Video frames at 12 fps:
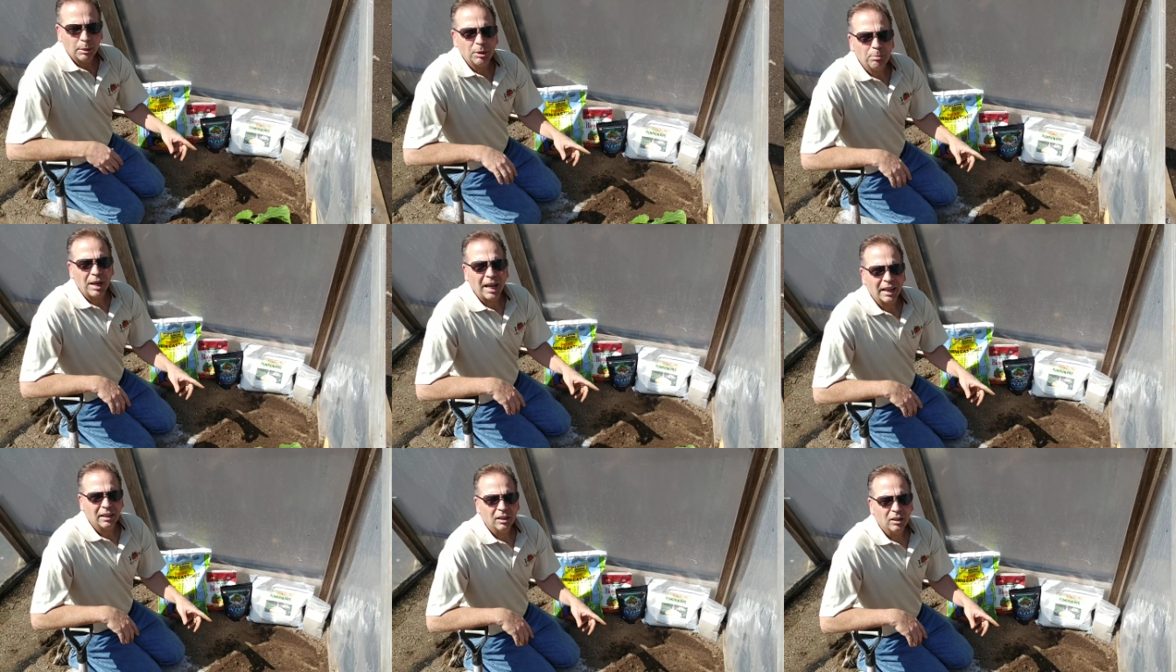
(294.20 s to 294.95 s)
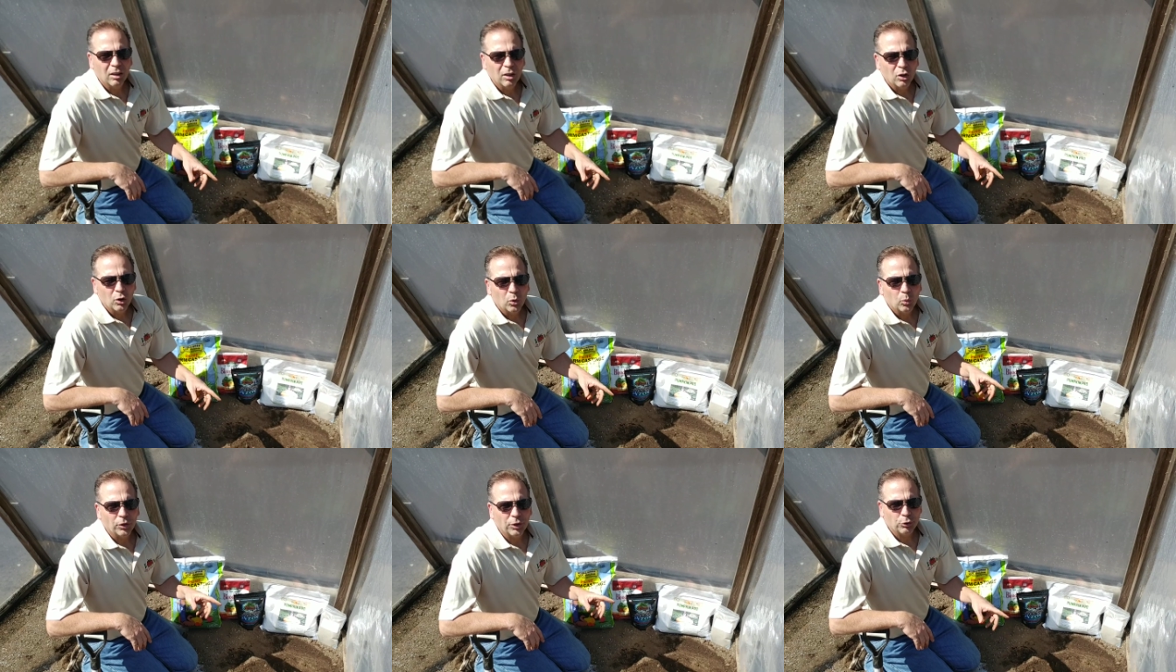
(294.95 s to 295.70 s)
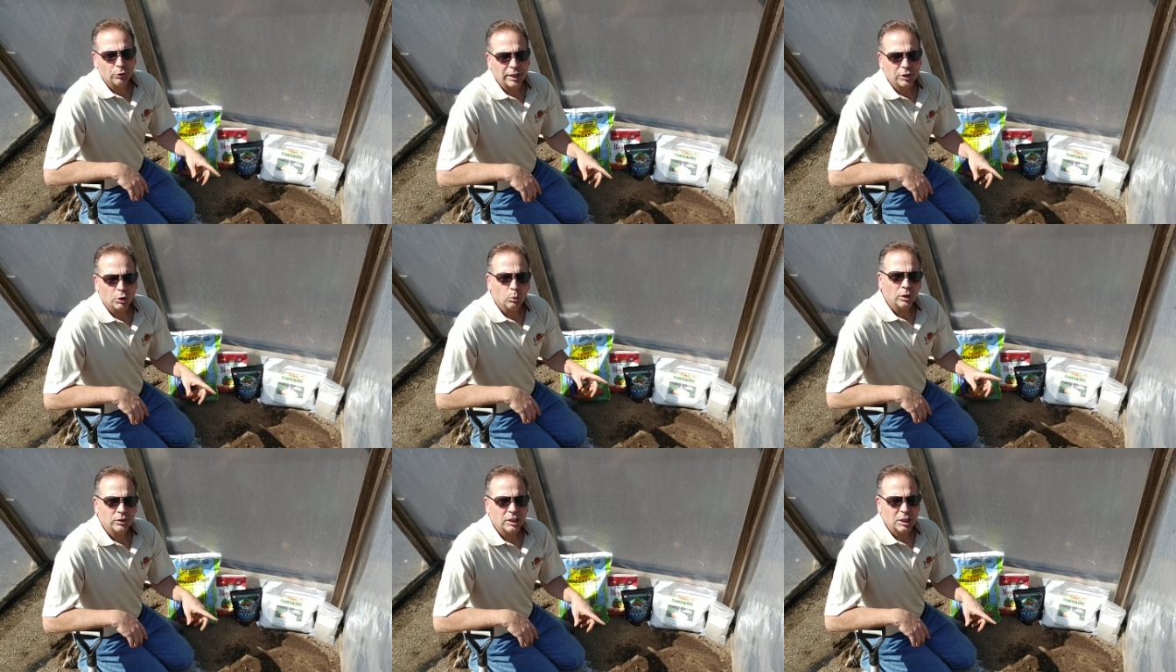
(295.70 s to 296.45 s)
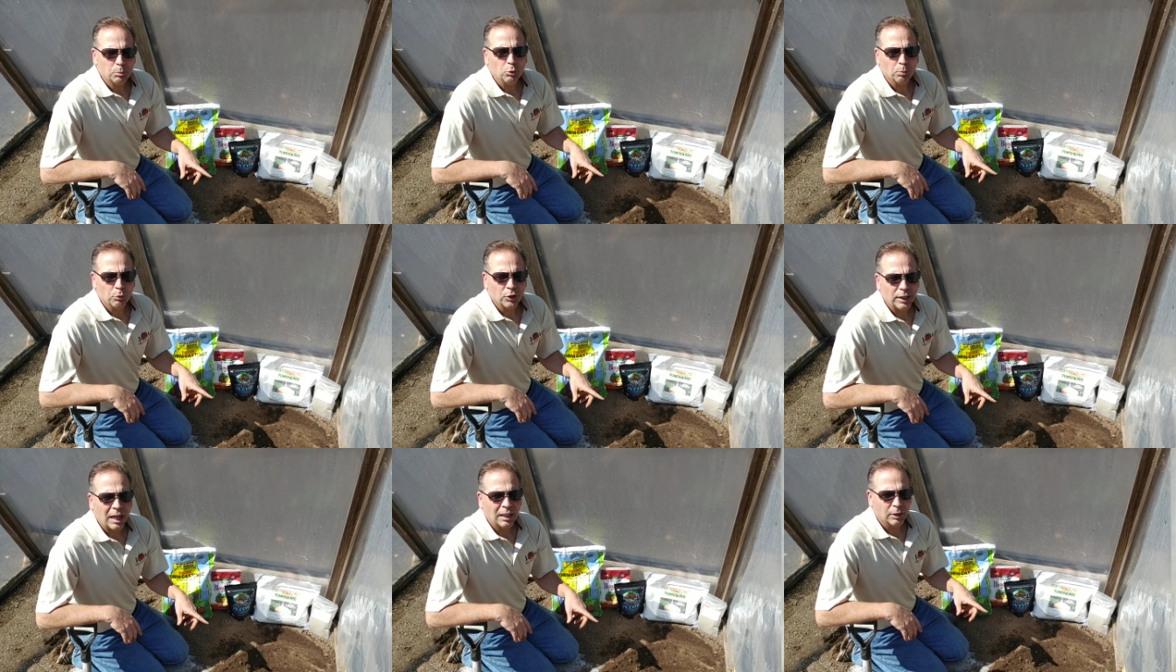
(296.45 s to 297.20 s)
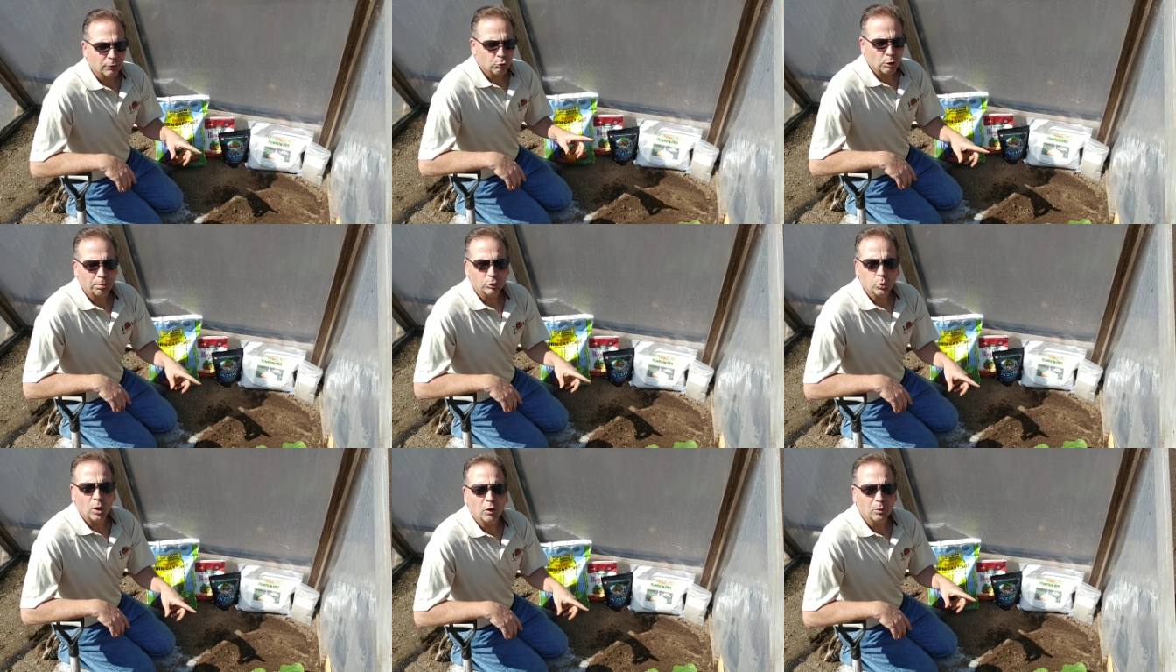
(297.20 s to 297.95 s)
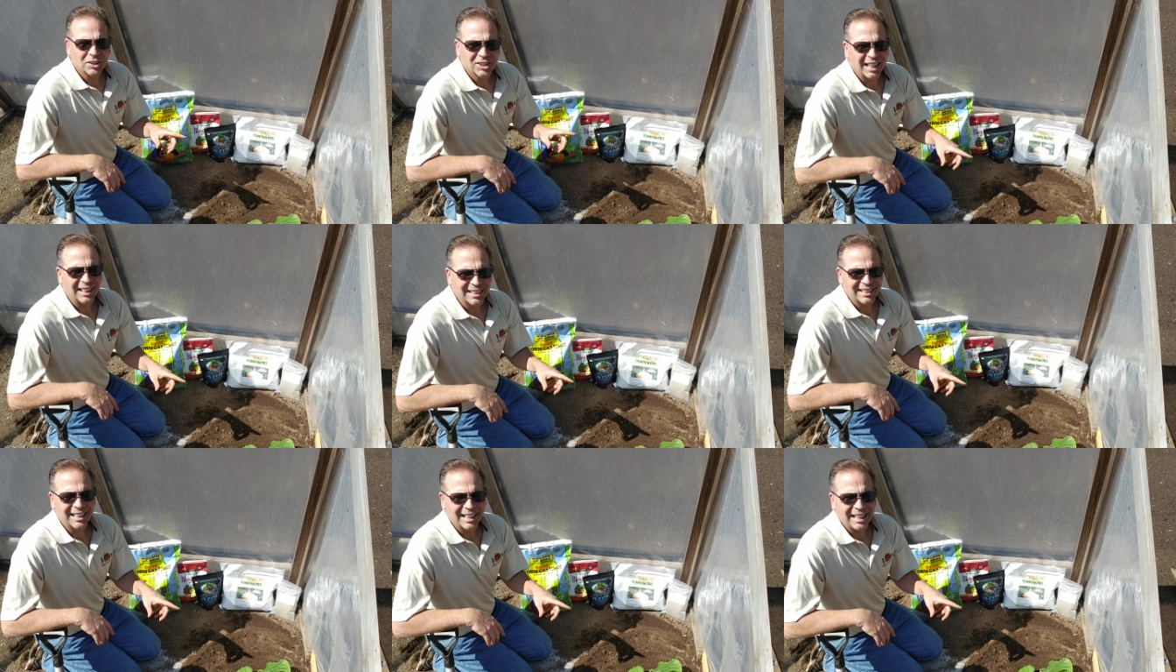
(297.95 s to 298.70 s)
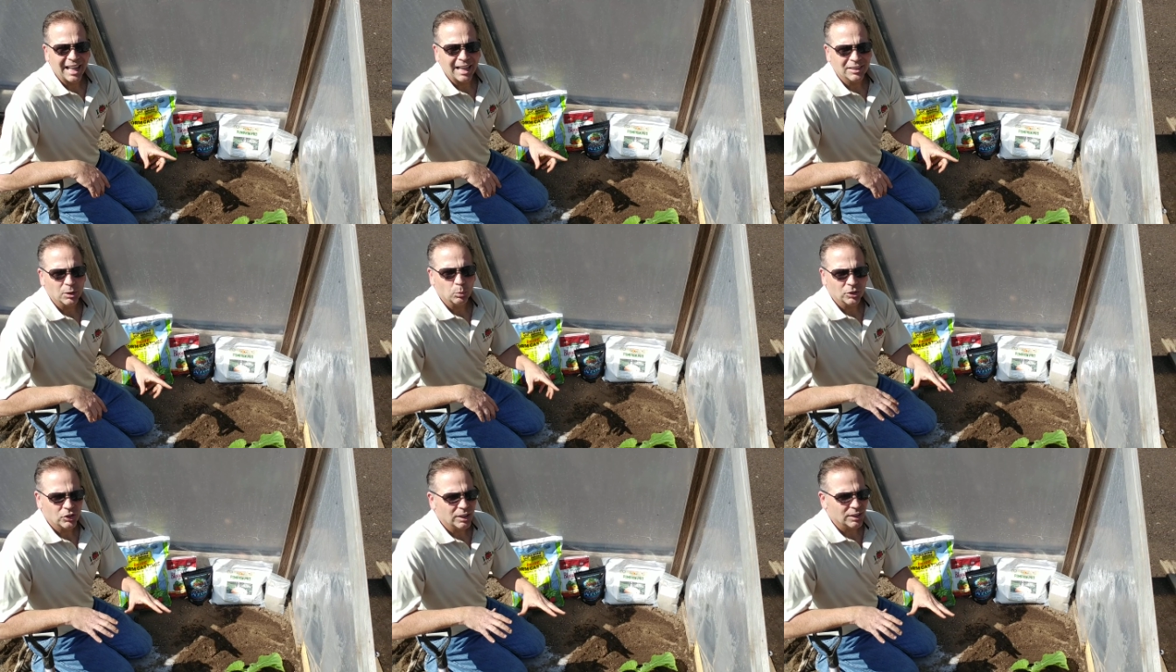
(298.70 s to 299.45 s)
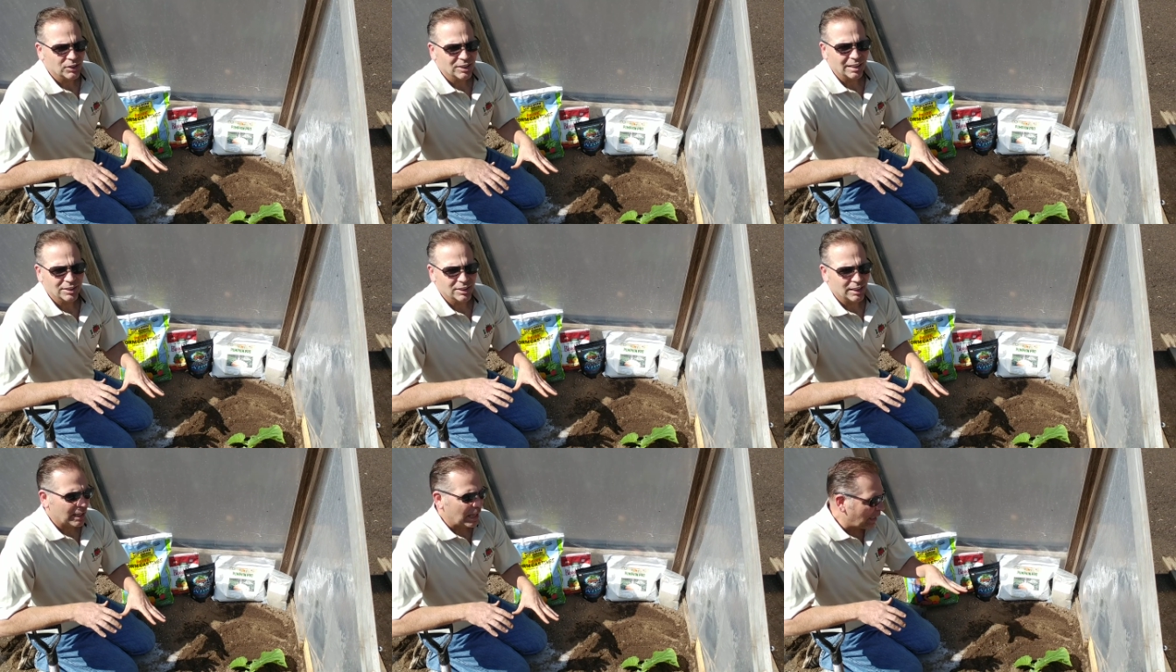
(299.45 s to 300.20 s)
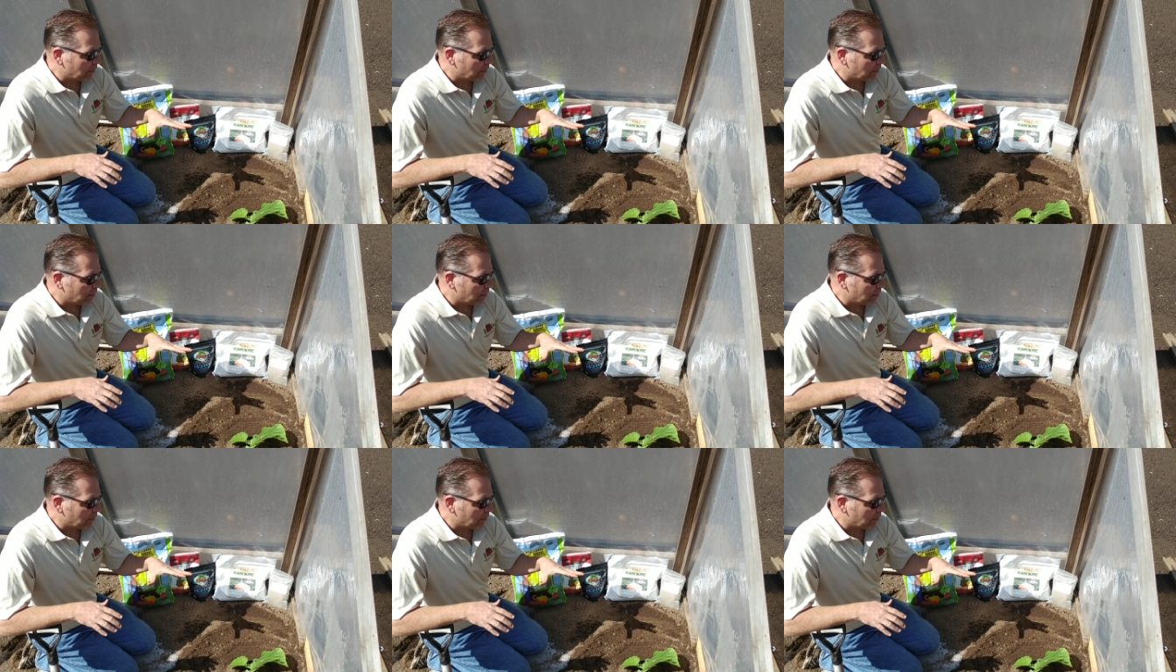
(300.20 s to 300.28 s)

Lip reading: coming back with a drench at 1 teaspoon per gallon of triple 12 with salicylic acid. Once again, the salicylic